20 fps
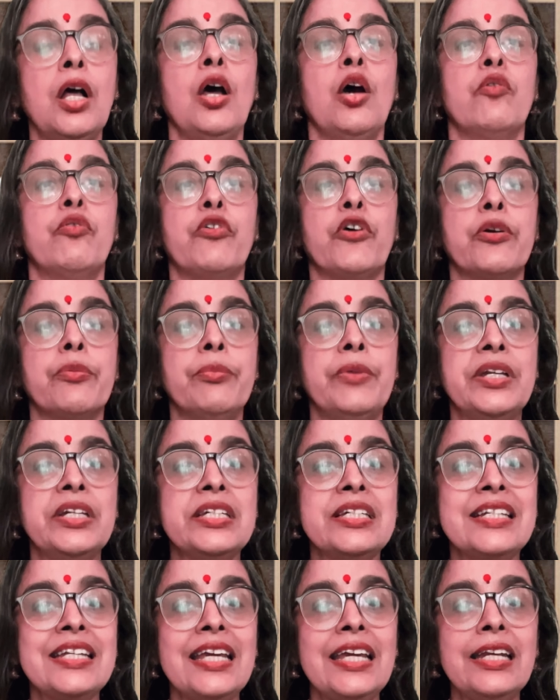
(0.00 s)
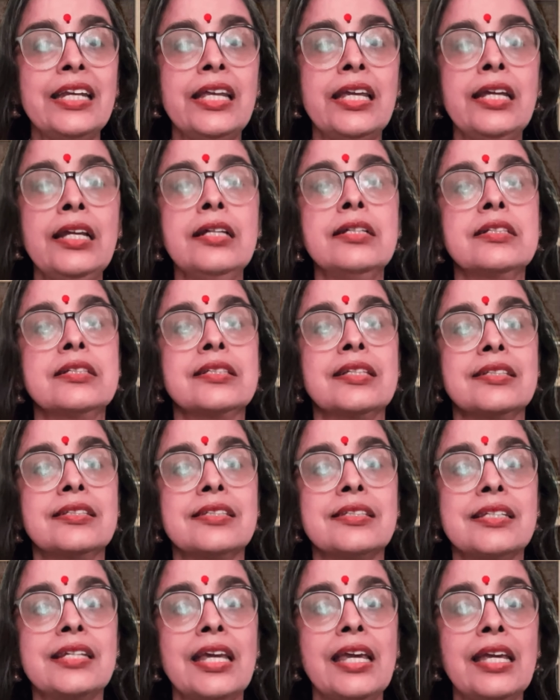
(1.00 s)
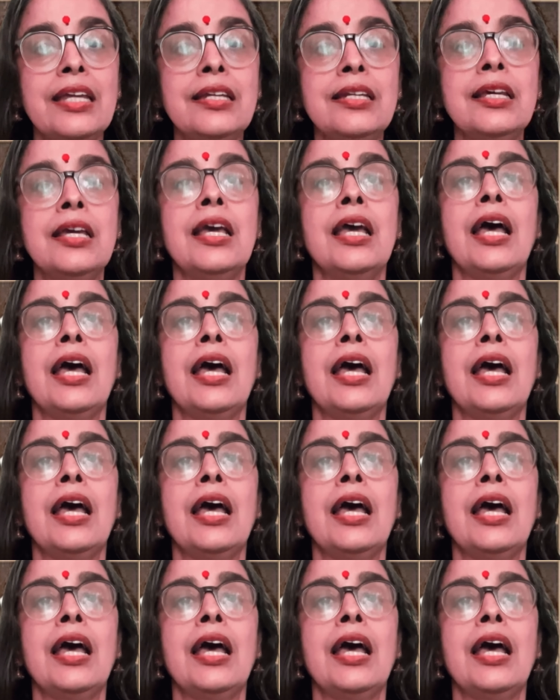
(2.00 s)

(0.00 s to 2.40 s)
for maintaining sustained